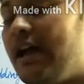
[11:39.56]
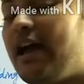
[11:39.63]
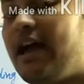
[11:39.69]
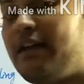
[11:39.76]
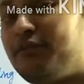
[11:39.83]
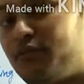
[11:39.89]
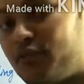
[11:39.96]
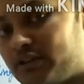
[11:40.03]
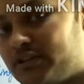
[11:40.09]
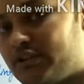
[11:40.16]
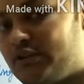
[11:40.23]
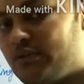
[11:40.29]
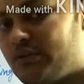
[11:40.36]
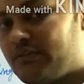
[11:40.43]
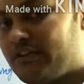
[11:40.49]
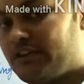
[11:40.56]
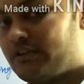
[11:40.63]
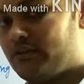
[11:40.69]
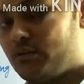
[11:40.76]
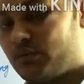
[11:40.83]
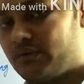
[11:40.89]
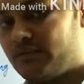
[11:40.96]
and for the
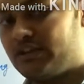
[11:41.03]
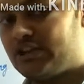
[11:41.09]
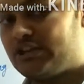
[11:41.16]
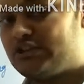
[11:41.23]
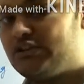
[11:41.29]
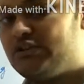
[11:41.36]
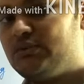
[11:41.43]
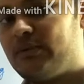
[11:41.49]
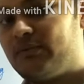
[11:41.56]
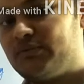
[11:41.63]
notification you have to